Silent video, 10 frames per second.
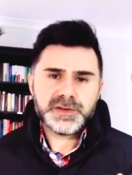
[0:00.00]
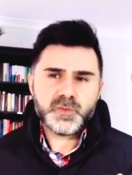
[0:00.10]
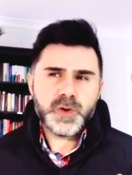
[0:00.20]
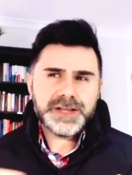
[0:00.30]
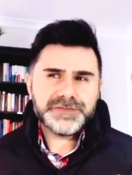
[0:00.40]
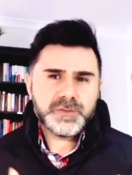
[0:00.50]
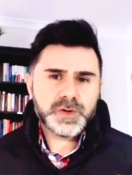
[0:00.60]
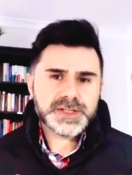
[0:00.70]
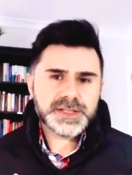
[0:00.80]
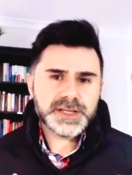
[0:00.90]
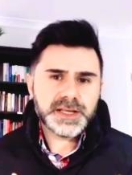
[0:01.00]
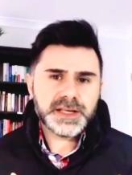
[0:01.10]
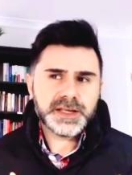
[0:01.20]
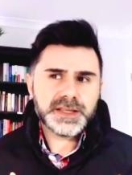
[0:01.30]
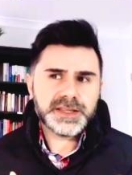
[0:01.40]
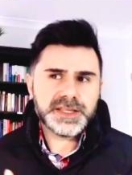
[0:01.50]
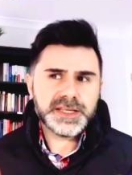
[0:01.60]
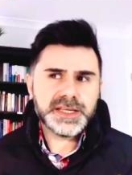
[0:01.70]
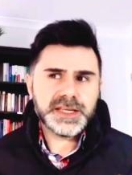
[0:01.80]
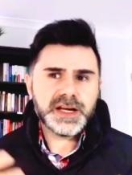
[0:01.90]
What if it was
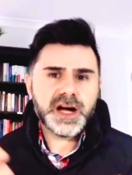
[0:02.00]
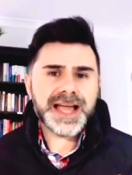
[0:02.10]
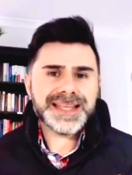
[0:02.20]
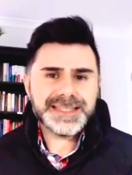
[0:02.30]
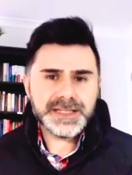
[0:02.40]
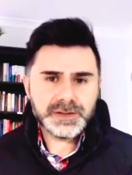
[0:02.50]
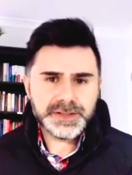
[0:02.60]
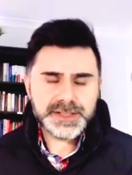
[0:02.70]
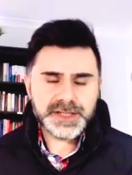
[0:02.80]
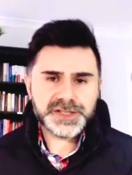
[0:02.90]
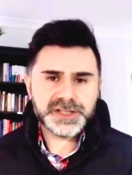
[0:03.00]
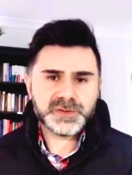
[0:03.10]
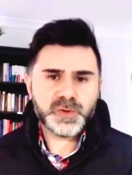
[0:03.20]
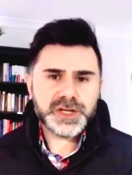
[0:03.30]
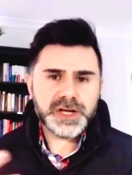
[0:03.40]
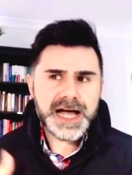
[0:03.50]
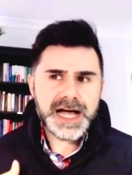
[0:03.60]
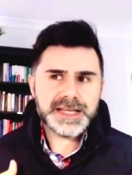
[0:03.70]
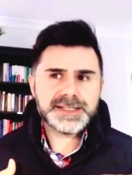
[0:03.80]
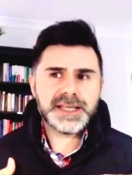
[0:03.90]
the ideal decision where your
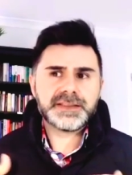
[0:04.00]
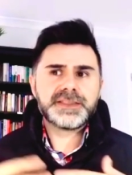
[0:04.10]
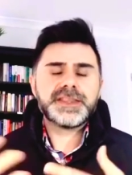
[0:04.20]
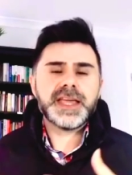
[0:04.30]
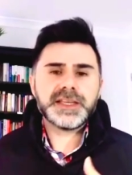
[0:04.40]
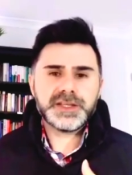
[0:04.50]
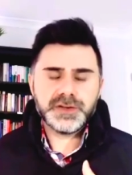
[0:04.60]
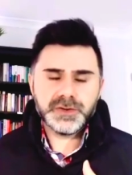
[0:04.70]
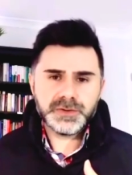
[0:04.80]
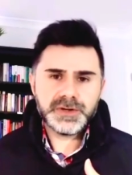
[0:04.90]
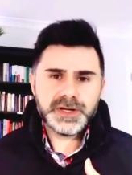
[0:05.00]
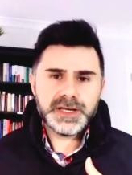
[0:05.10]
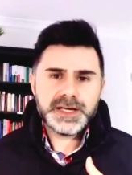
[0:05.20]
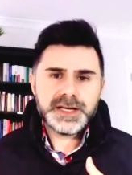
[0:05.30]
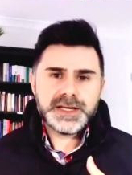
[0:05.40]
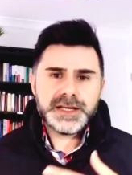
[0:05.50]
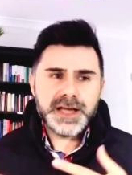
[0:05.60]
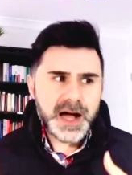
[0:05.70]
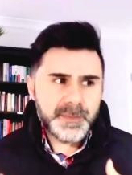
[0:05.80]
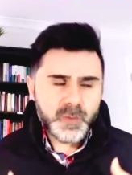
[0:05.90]
heart is saying, thank you,
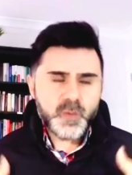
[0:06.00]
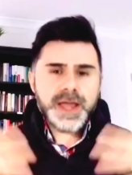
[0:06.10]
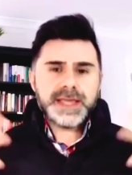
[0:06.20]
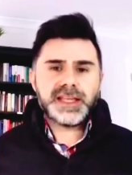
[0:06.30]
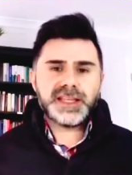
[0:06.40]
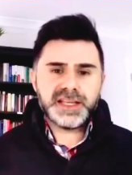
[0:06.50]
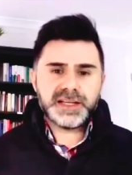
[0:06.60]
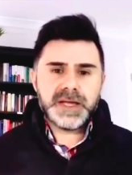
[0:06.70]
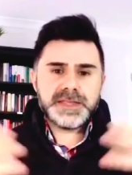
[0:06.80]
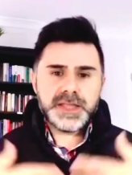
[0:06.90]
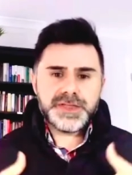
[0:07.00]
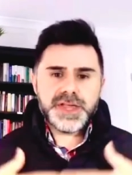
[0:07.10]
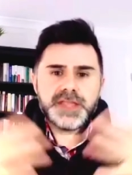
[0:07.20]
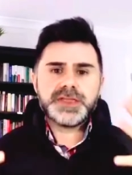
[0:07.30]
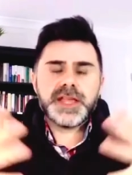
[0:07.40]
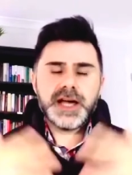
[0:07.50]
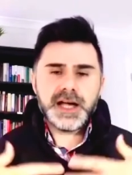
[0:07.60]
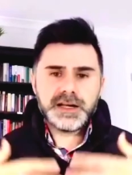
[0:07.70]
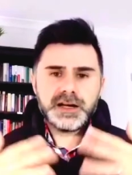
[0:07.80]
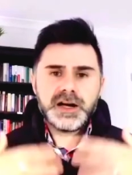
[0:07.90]
I'm awakening, and that
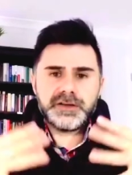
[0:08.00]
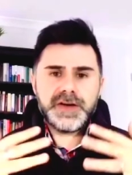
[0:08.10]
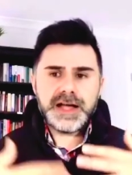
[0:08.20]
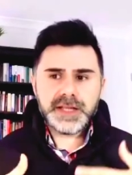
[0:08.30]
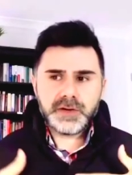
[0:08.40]
thunder of heart that